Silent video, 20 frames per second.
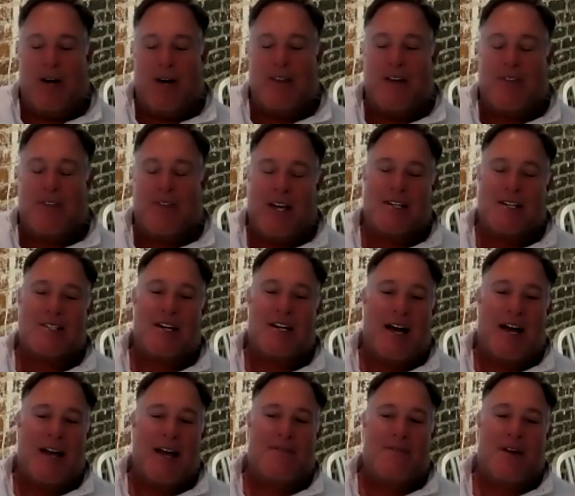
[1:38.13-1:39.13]
of the things that
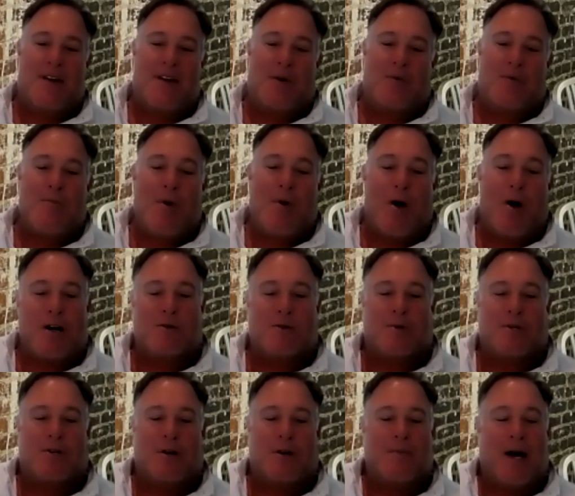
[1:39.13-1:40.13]
I have found
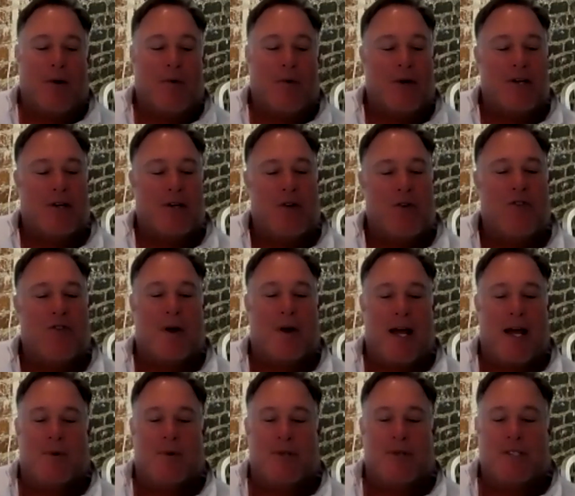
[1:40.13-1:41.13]
remarkable about what you've been
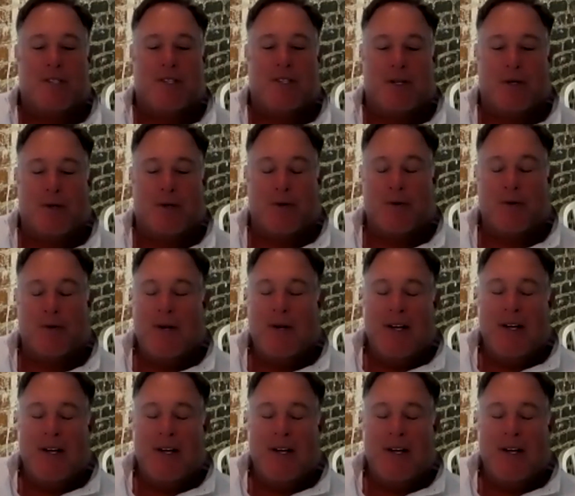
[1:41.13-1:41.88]
able to do